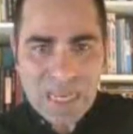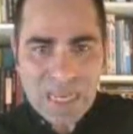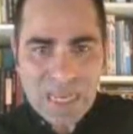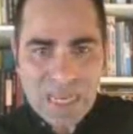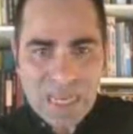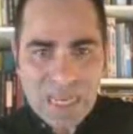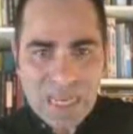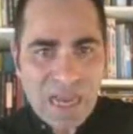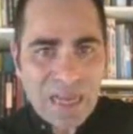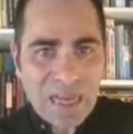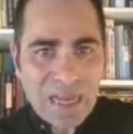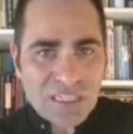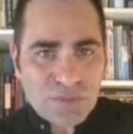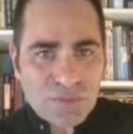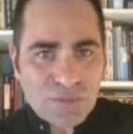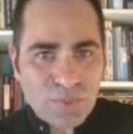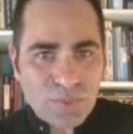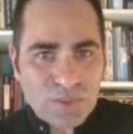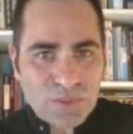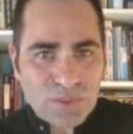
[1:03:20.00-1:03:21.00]
I
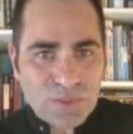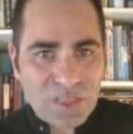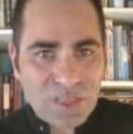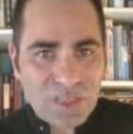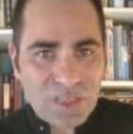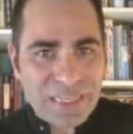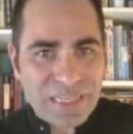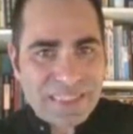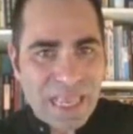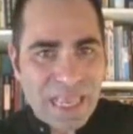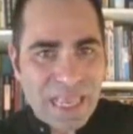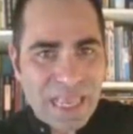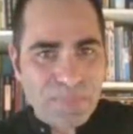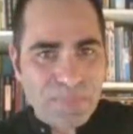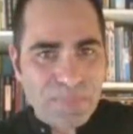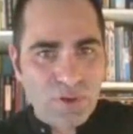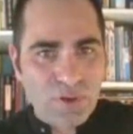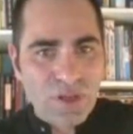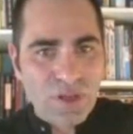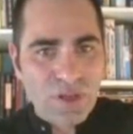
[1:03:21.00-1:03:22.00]
just want to give an
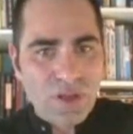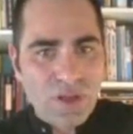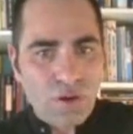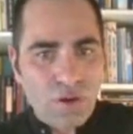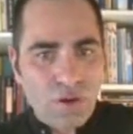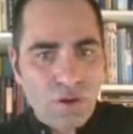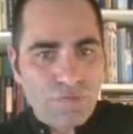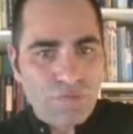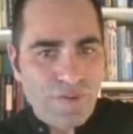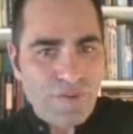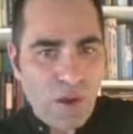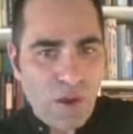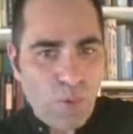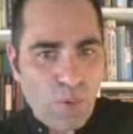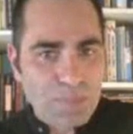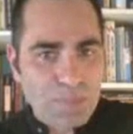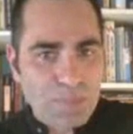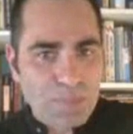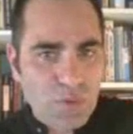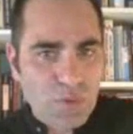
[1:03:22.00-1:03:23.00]
example of
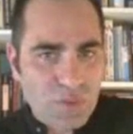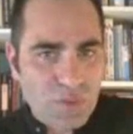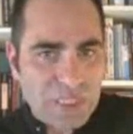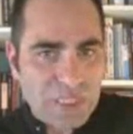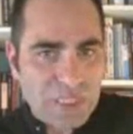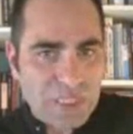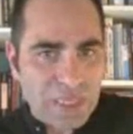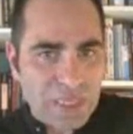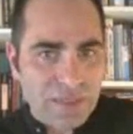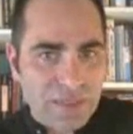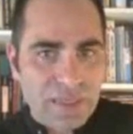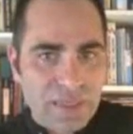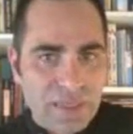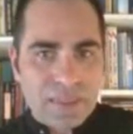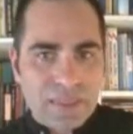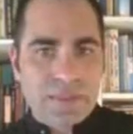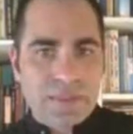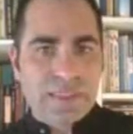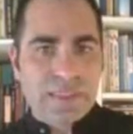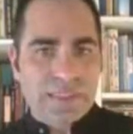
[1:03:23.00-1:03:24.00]
how I'm using
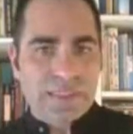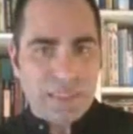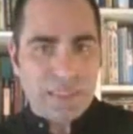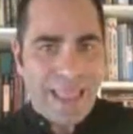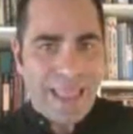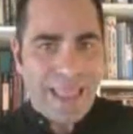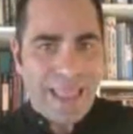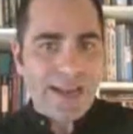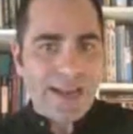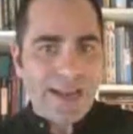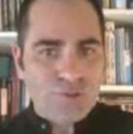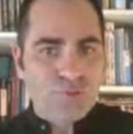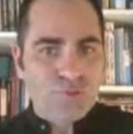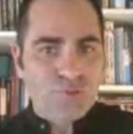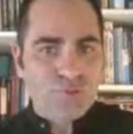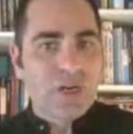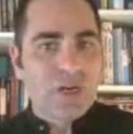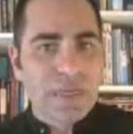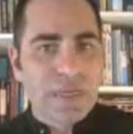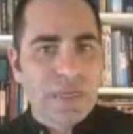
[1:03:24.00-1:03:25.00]
this in
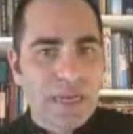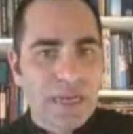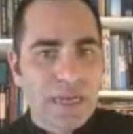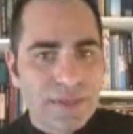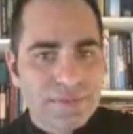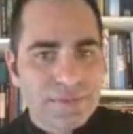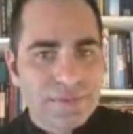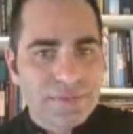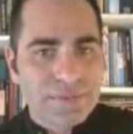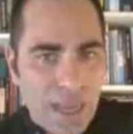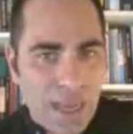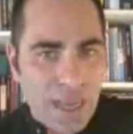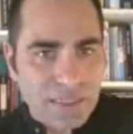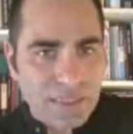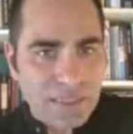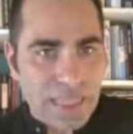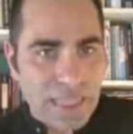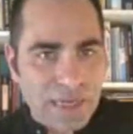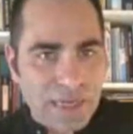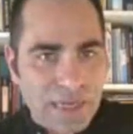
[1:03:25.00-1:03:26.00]
actual
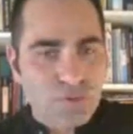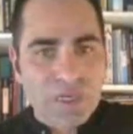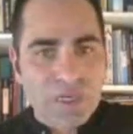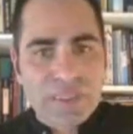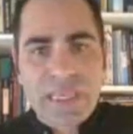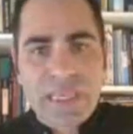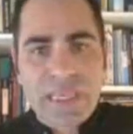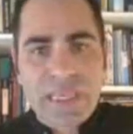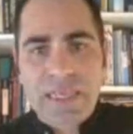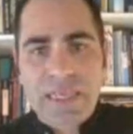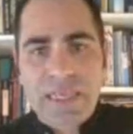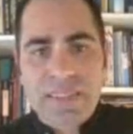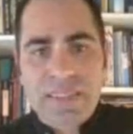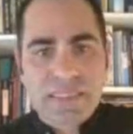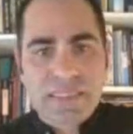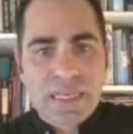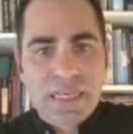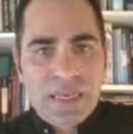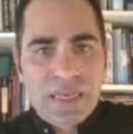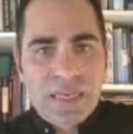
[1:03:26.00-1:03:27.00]
tongue, in actual
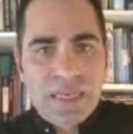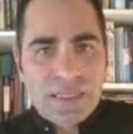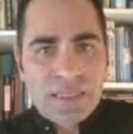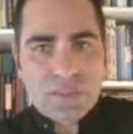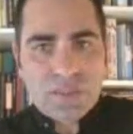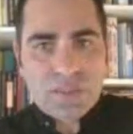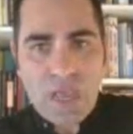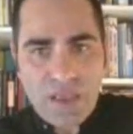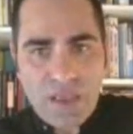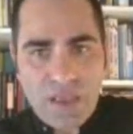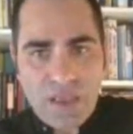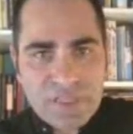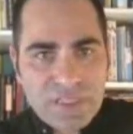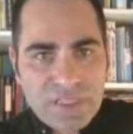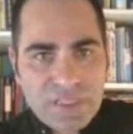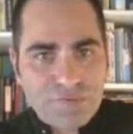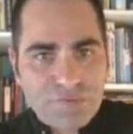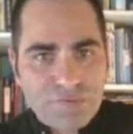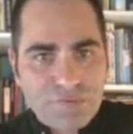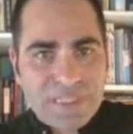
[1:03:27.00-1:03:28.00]
case. So I have the
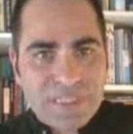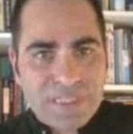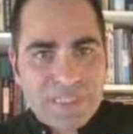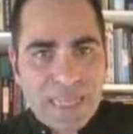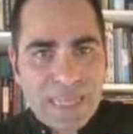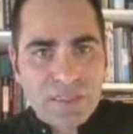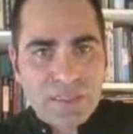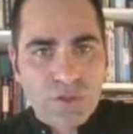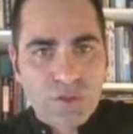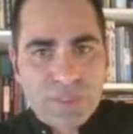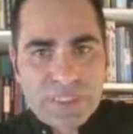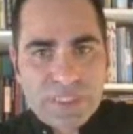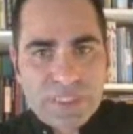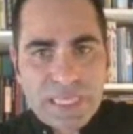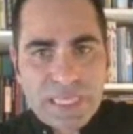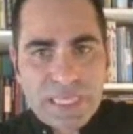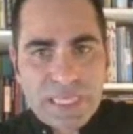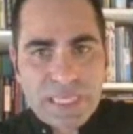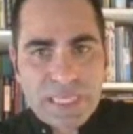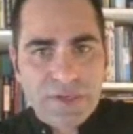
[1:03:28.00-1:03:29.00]
different
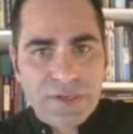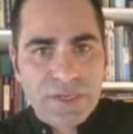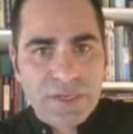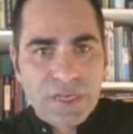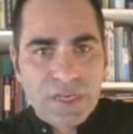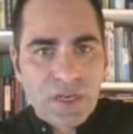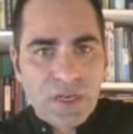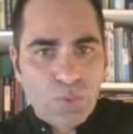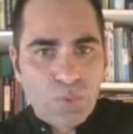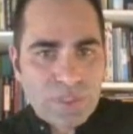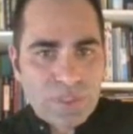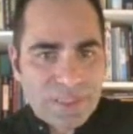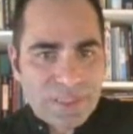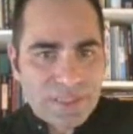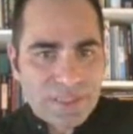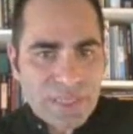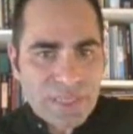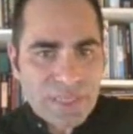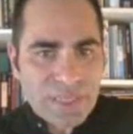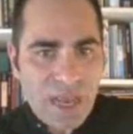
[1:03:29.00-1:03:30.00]
categories here with
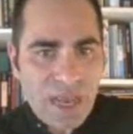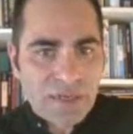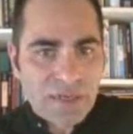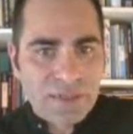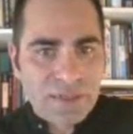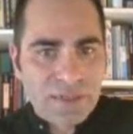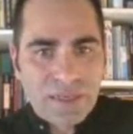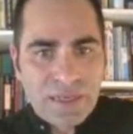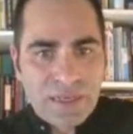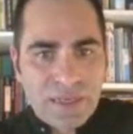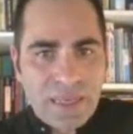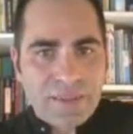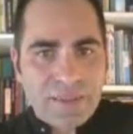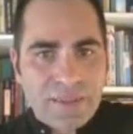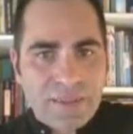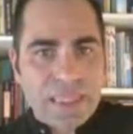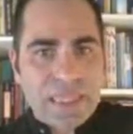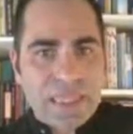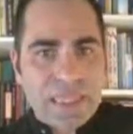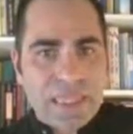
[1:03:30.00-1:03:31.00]
the tongue,
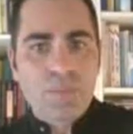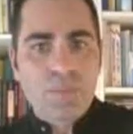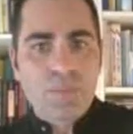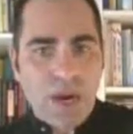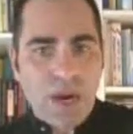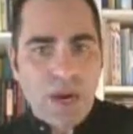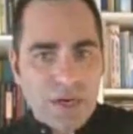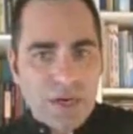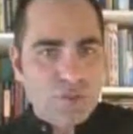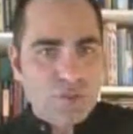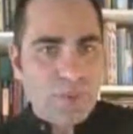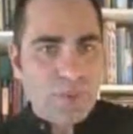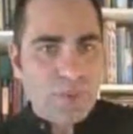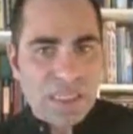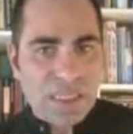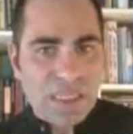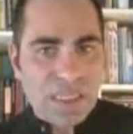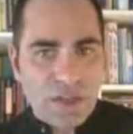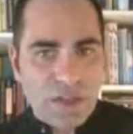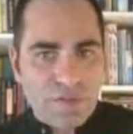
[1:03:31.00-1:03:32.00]
and then I mark to
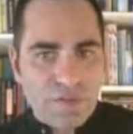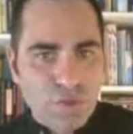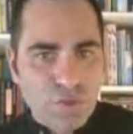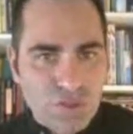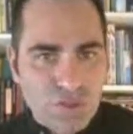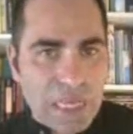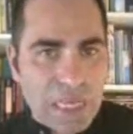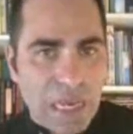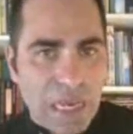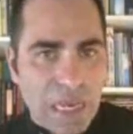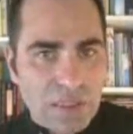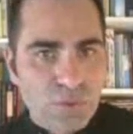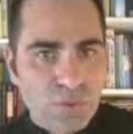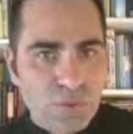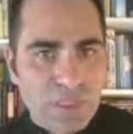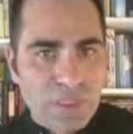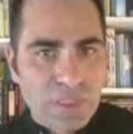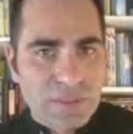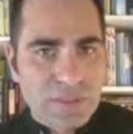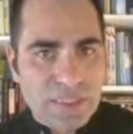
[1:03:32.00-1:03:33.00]
myself. Usually I
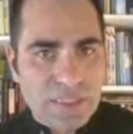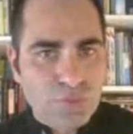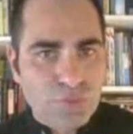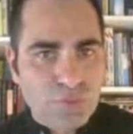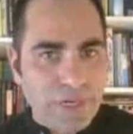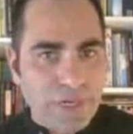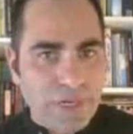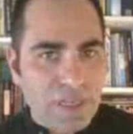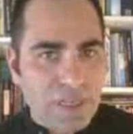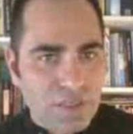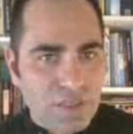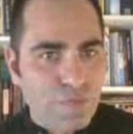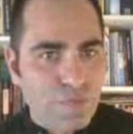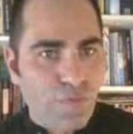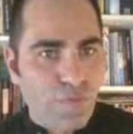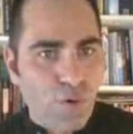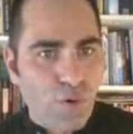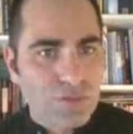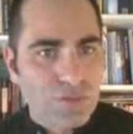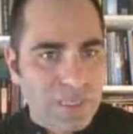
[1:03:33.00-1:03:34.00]
do it straight on the
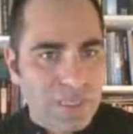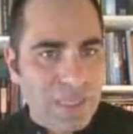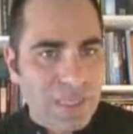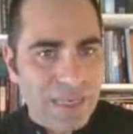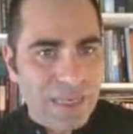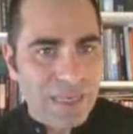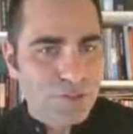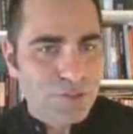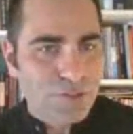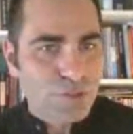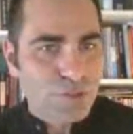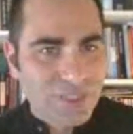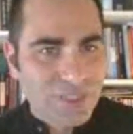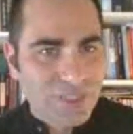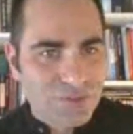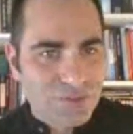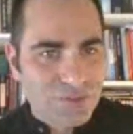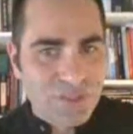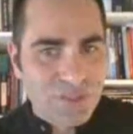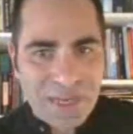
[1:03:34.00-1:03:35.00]
phone and I show
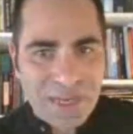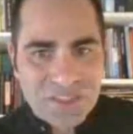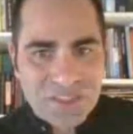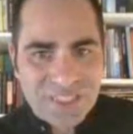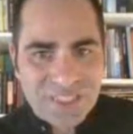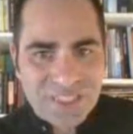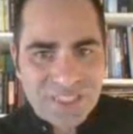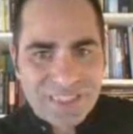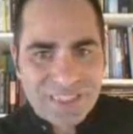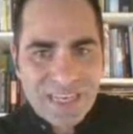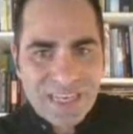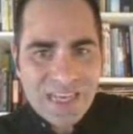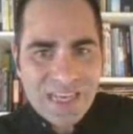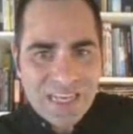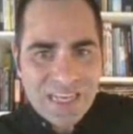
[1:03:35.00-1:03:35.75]
it to the patient.